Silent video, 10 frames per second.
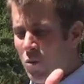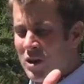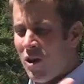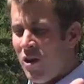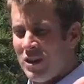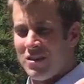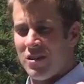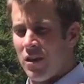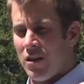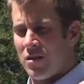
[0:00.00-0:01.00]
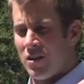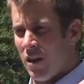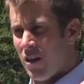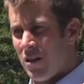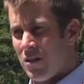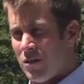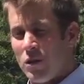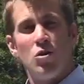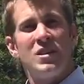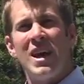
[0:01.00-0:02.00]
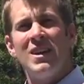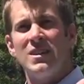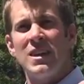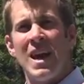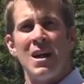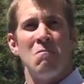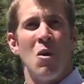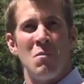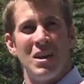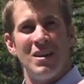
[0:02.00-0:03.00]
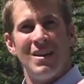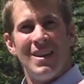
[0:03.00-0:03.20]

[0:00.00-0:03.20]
We call it the Lieutenant Dan moment,